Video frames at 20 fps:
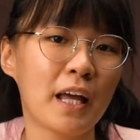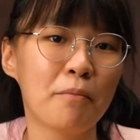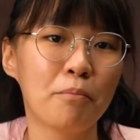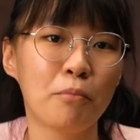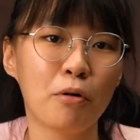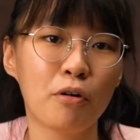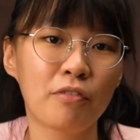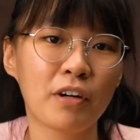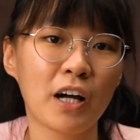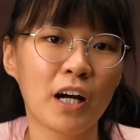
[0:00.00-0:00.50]

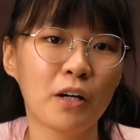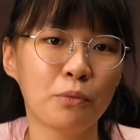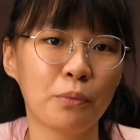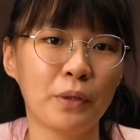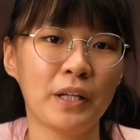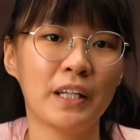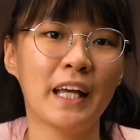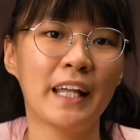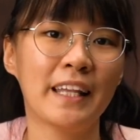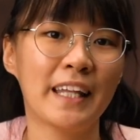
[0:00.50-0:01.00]
and both come
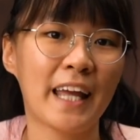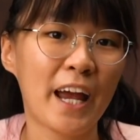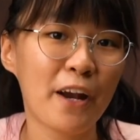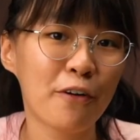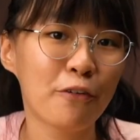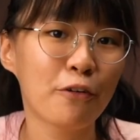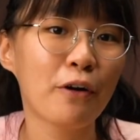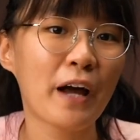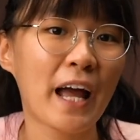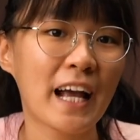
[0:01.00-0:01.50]
with an
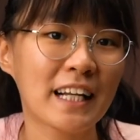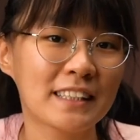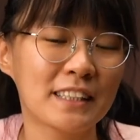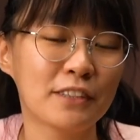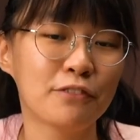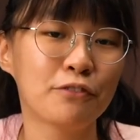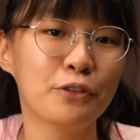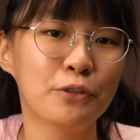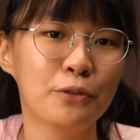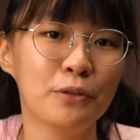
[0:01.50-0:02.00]
Aero
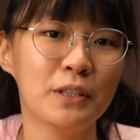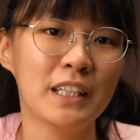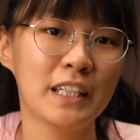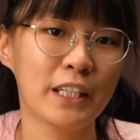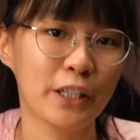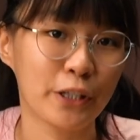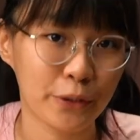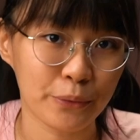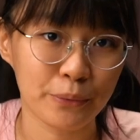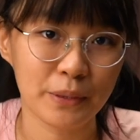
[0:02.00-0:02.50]
Active Cooler
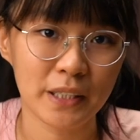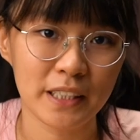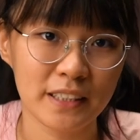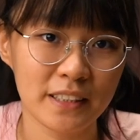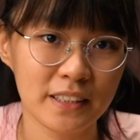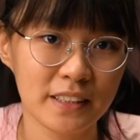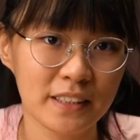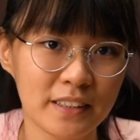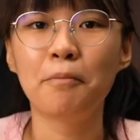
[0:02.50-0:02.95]
included.